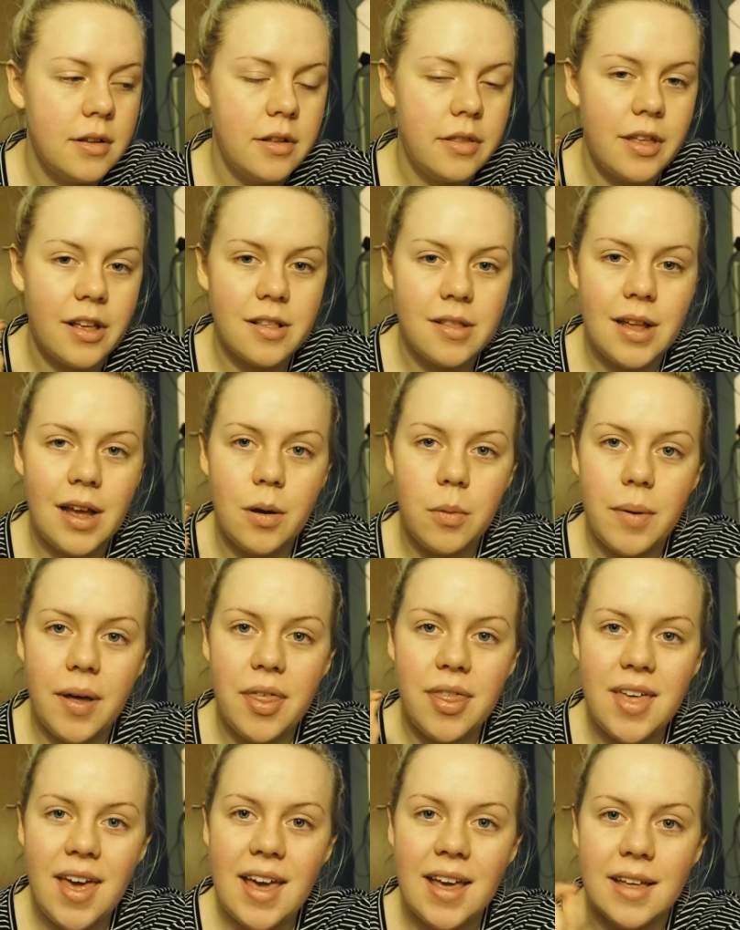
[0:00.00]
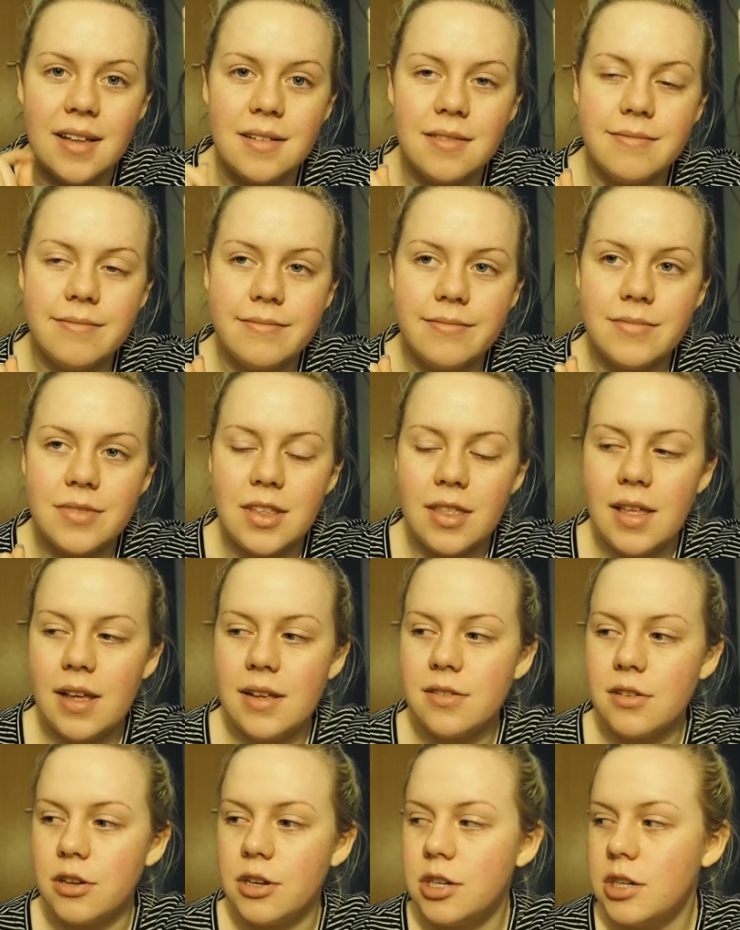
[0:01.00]
that's now my thing. So
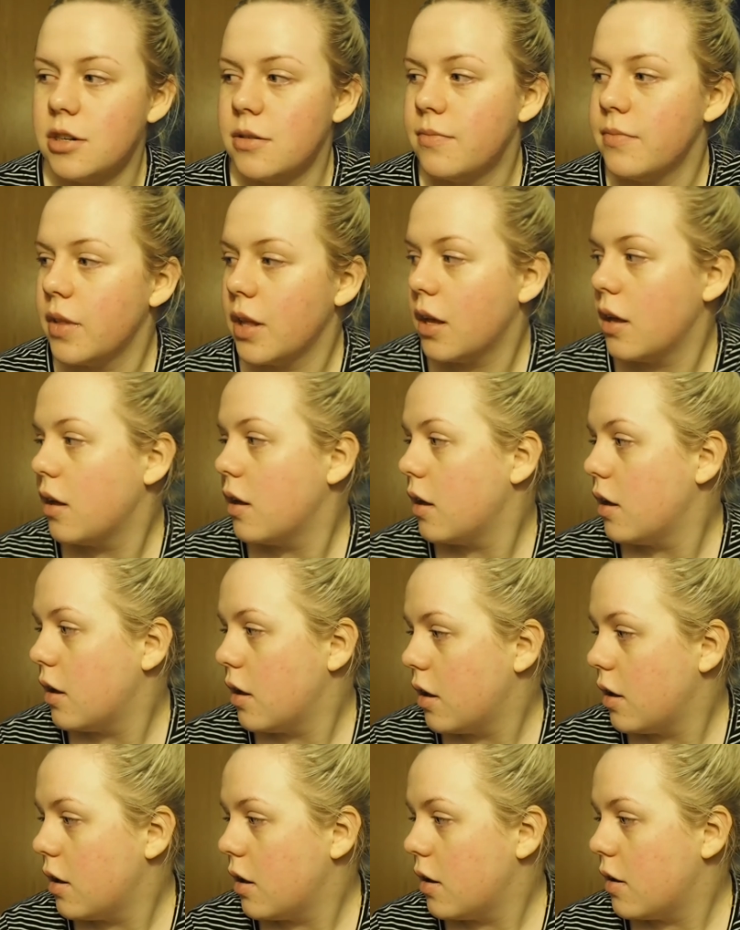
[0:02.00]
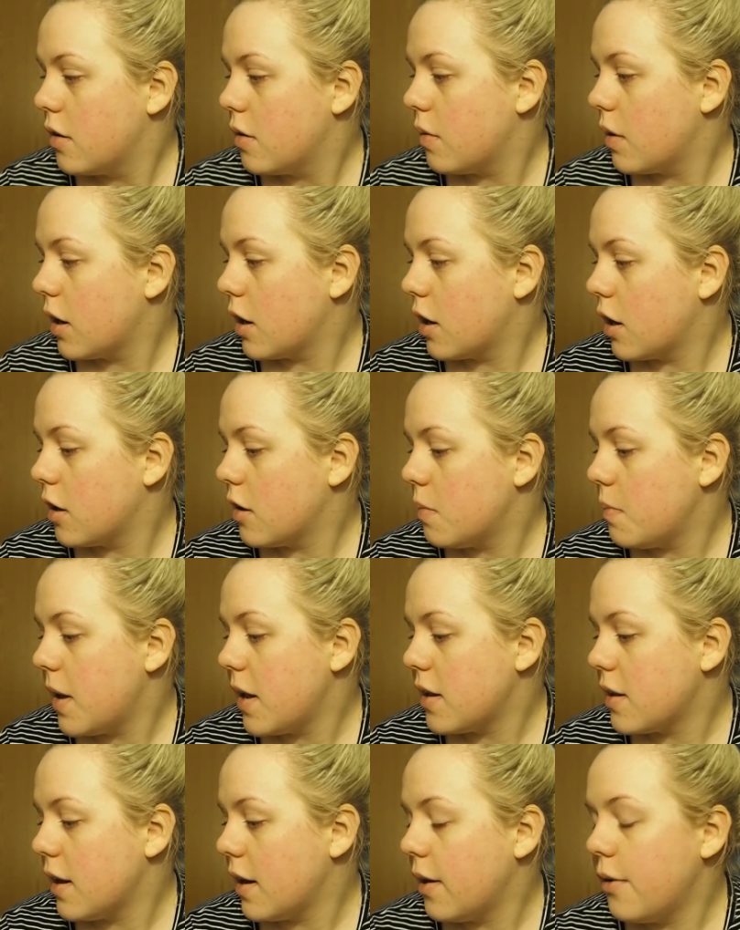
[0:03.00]
that's good. So we're gonna go to
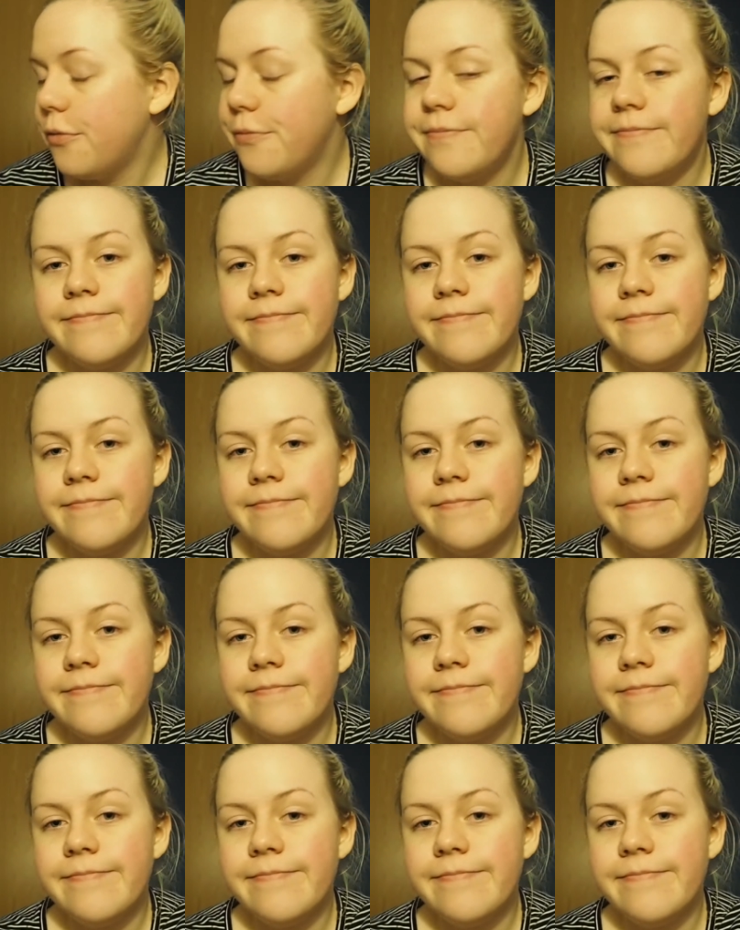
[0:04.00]
bed now.